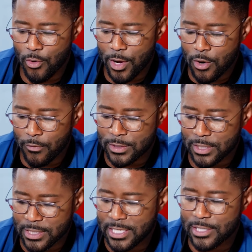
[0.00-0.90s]
going over
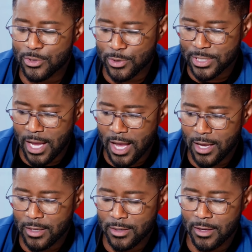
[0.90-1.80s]
to the digital
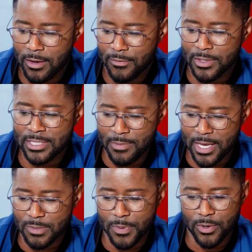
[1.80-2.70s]
side of the
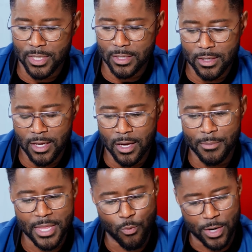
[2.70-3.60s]
CBS building,
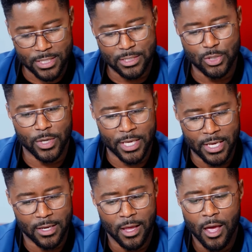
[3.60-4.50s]
and they wanted to do a
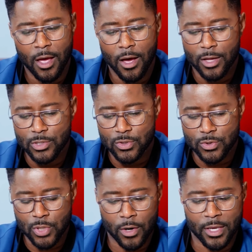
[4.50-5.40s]
hit
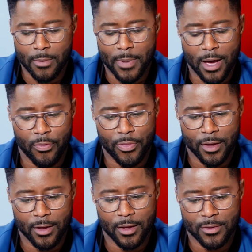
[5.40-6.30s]
talking about
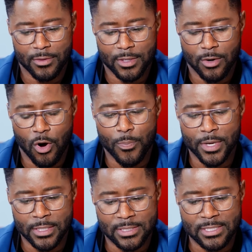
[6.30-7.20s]
the
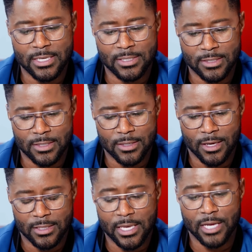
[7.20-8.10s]
opening season
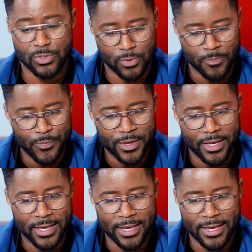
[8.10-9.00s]
schedule,
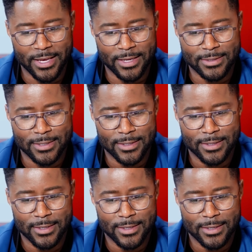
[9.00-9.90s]
And
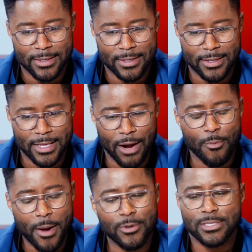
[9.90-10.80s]
I
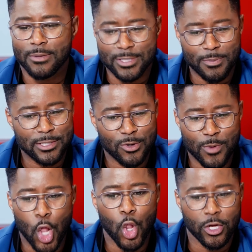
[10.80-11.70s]
remember somebody told
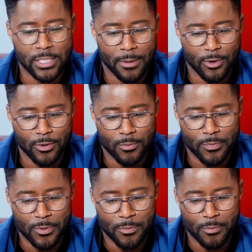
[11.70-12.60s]
me a long time ago,
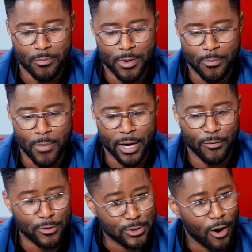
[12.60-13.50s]

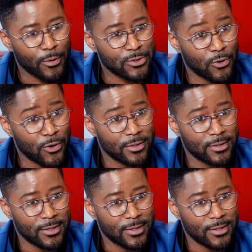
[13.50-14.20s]
microphones are always on,